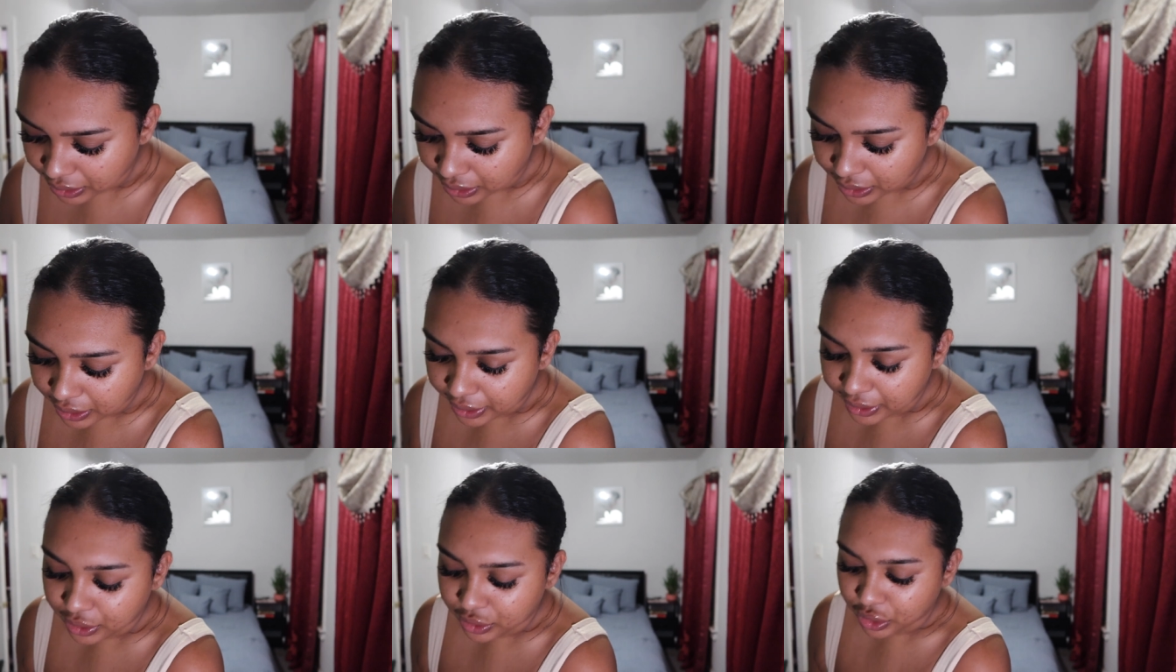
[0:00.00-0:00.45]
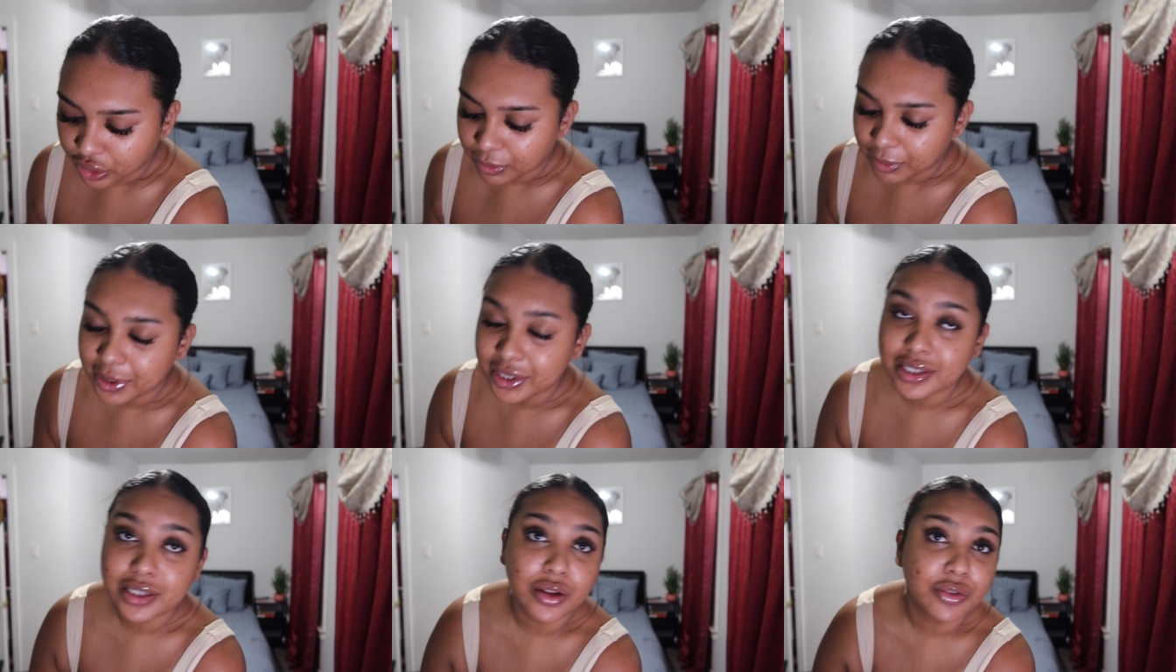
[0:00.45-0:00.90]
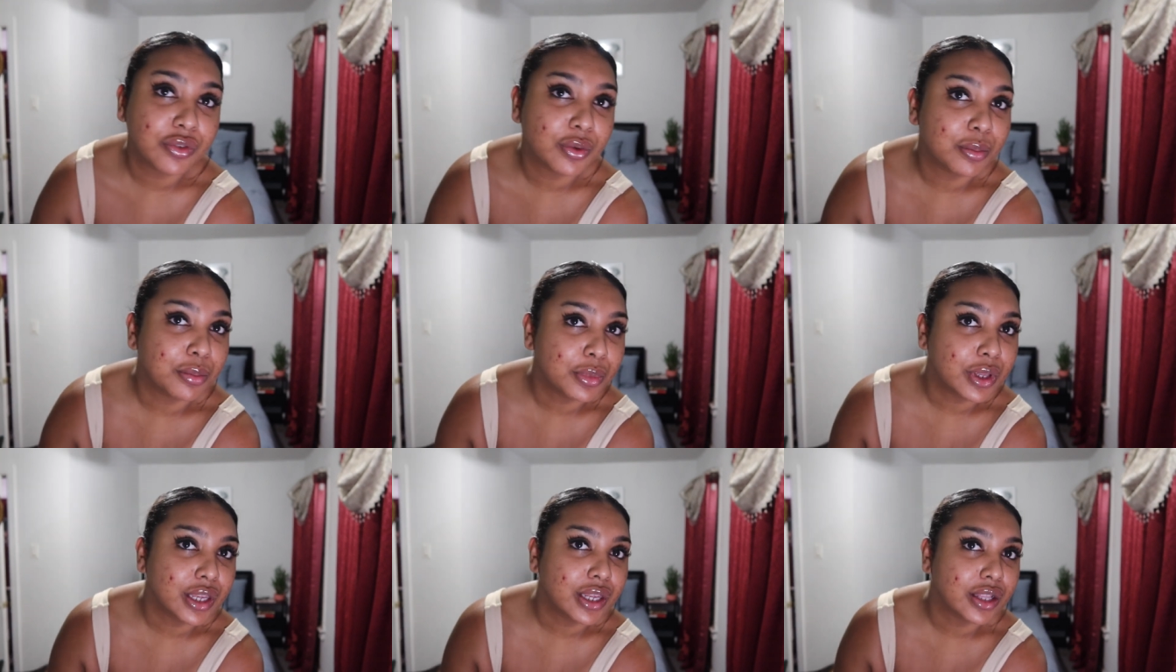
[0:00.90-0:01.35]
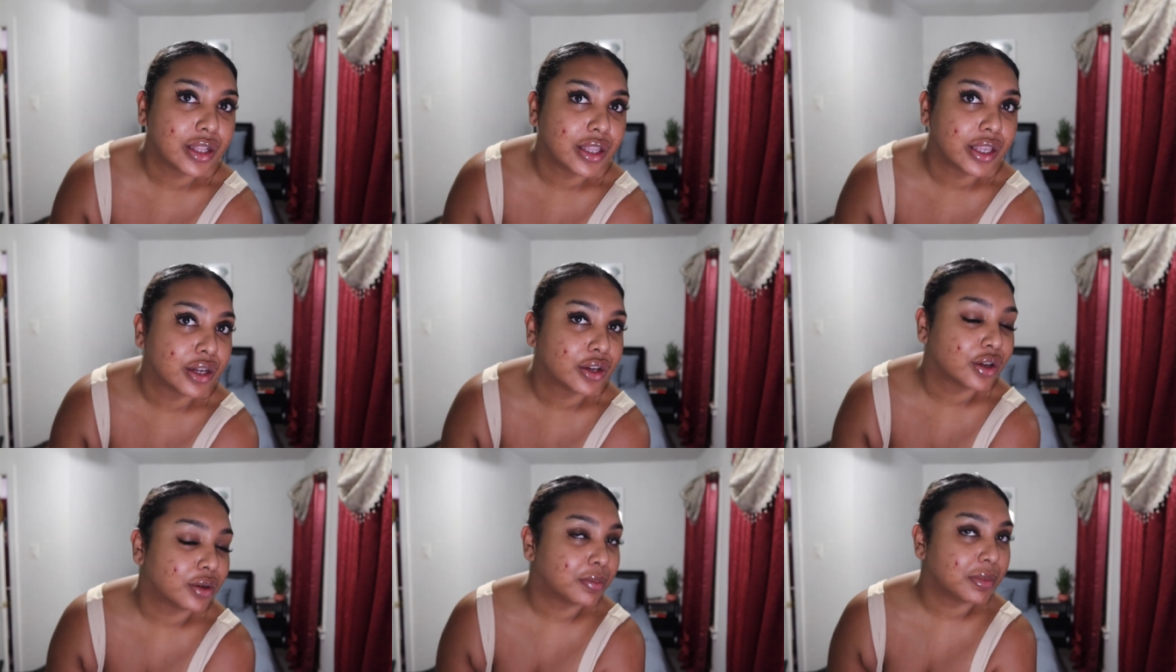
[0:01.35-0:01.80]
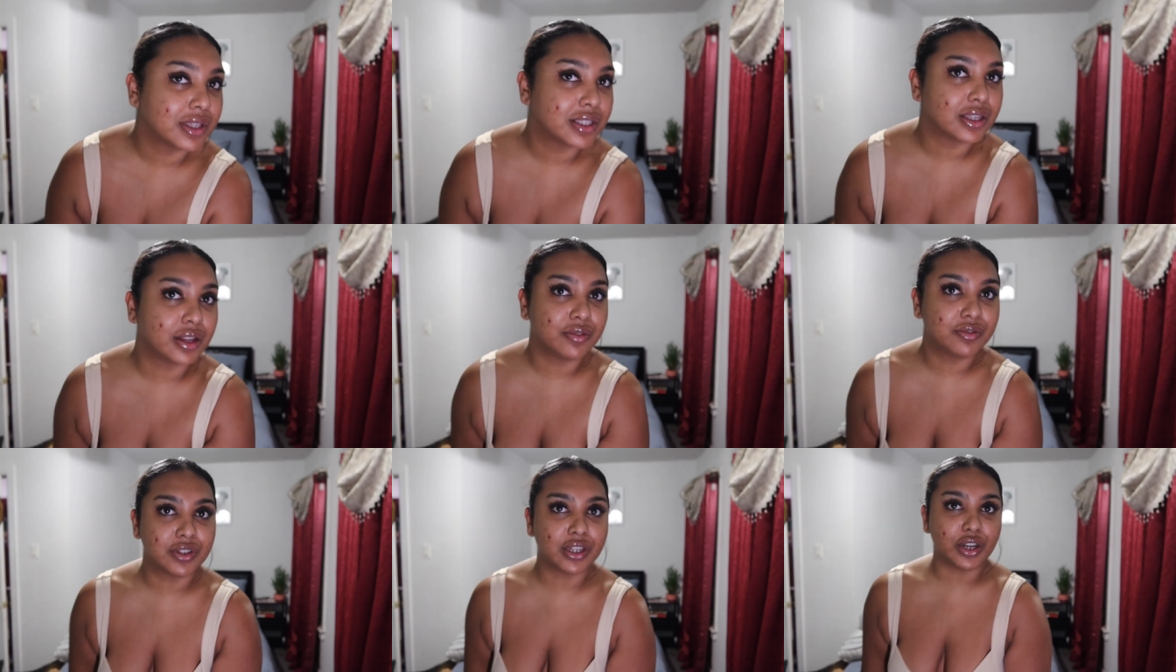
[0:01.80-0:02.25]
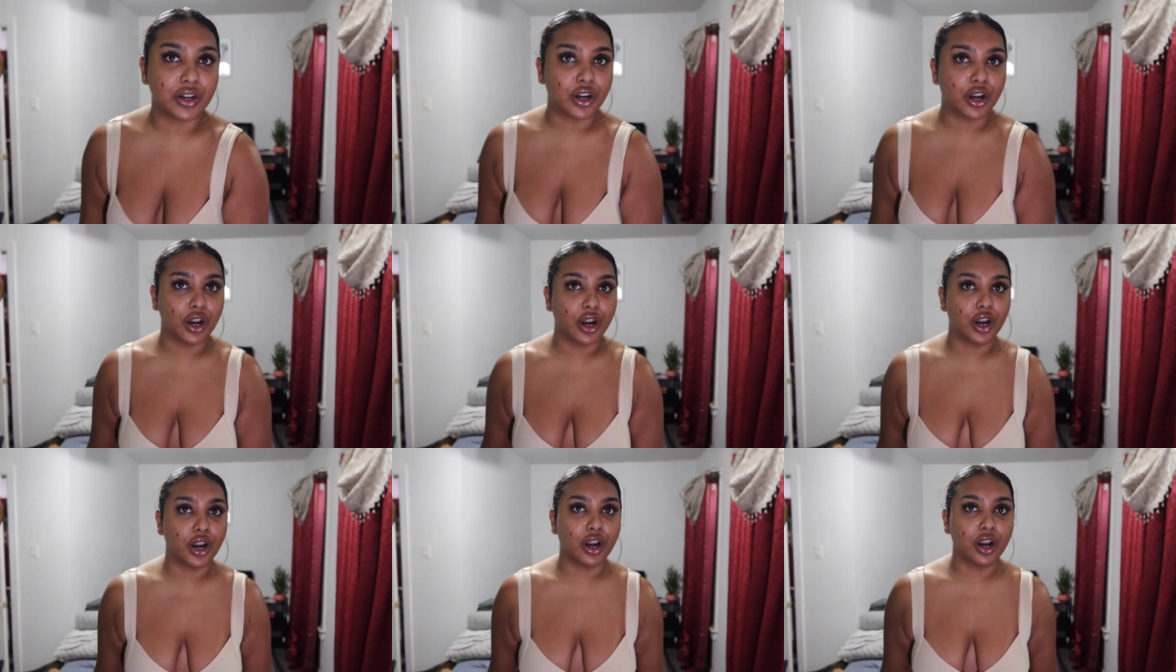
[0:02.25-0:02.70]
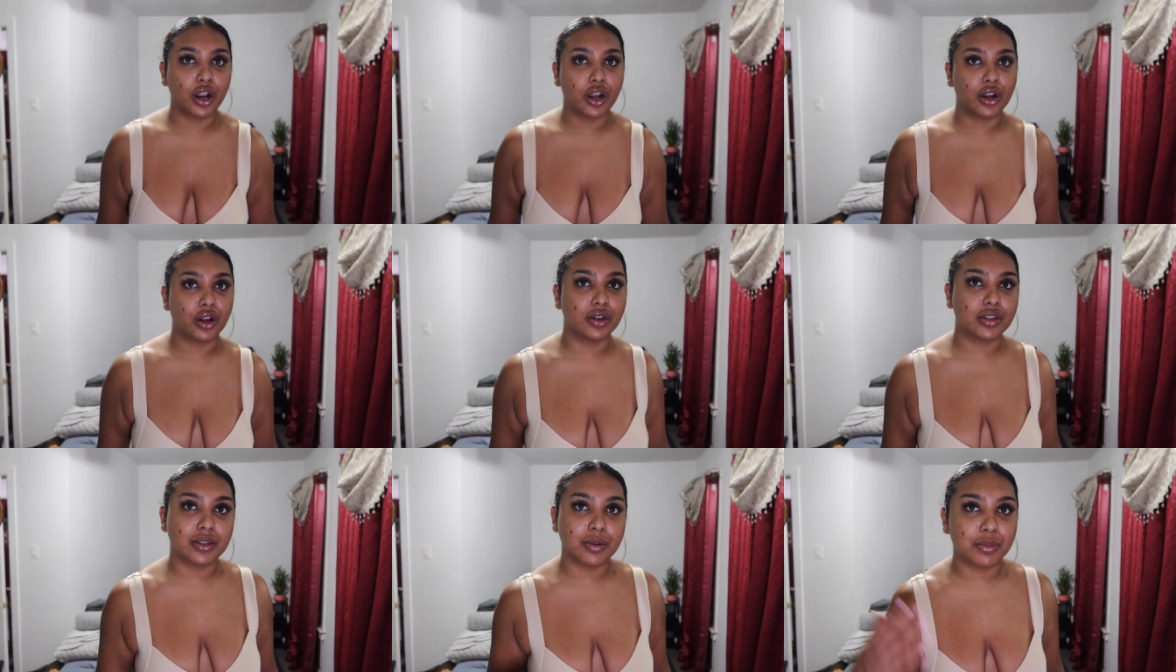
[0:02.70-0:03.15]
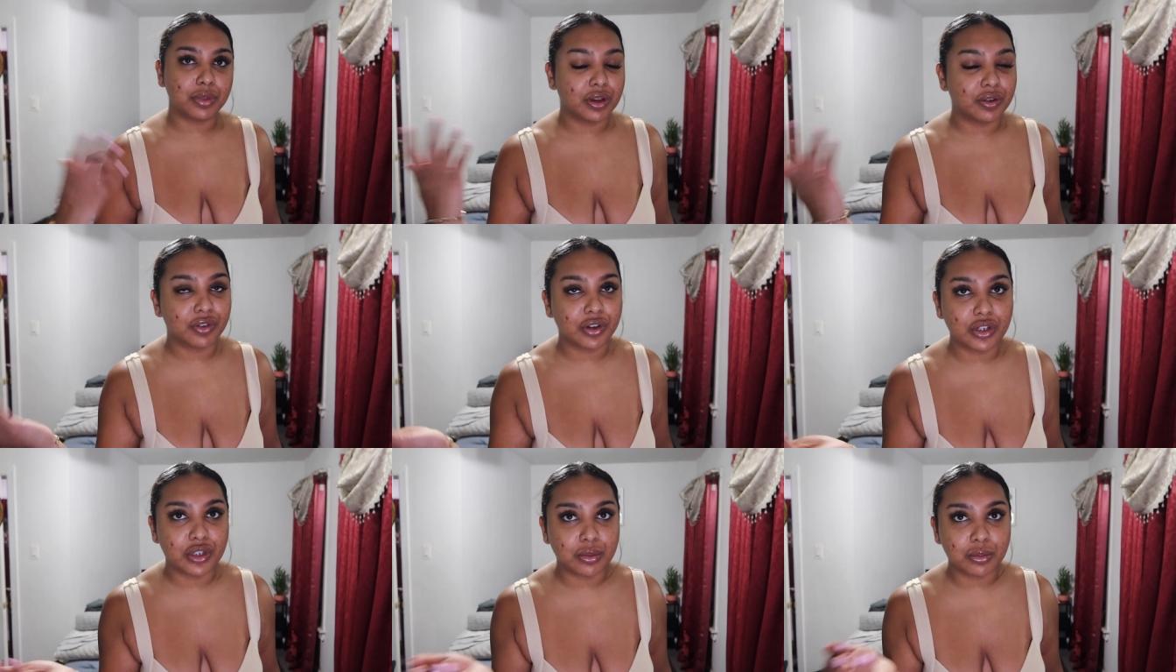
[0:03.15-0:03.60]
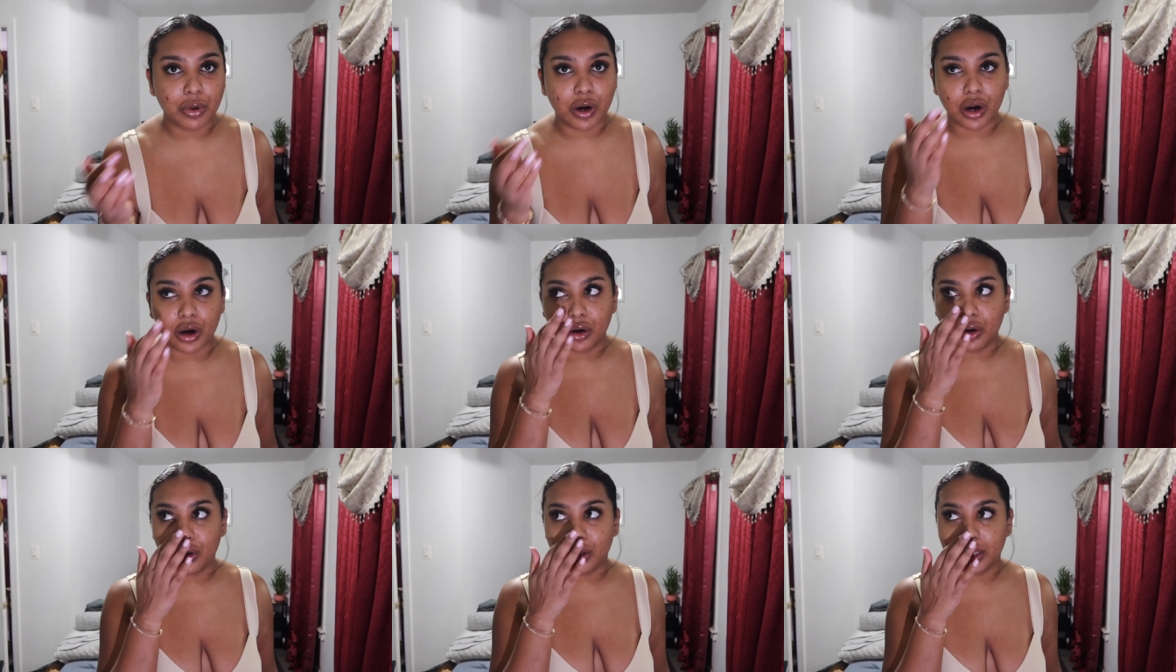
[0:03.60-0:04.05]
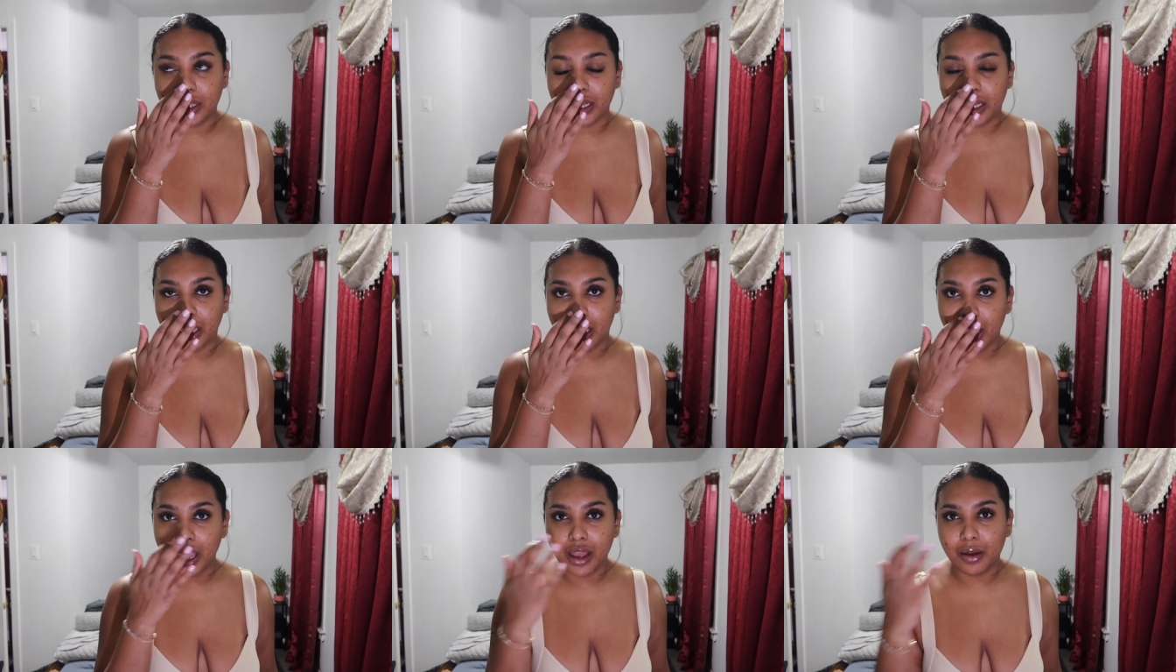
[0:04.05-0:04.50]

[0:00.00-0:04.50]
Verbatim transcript: like cook myself a meal like cook myself dinner cook something for tomorrow like